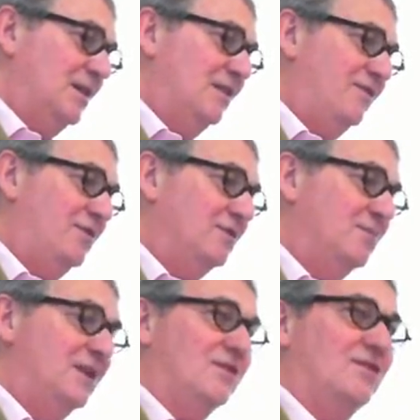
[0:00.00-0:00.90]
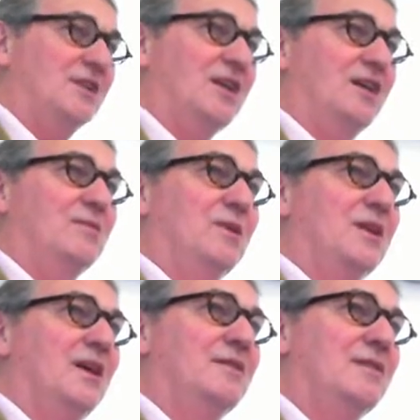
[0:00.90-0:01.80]
few months ago when
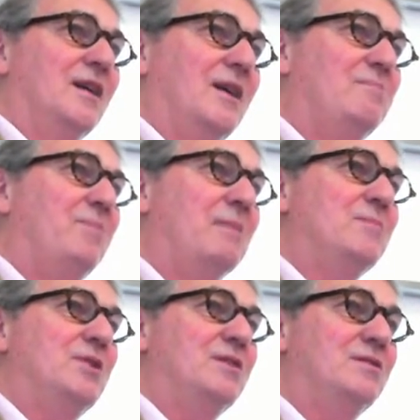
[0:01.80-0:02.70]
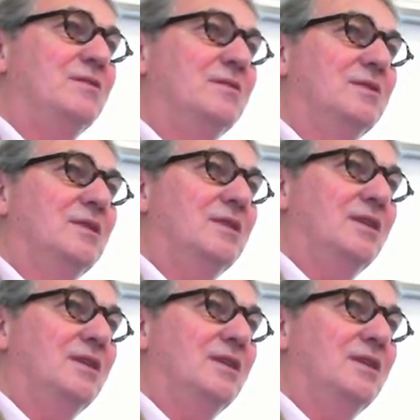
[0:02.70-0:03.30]
I bumped into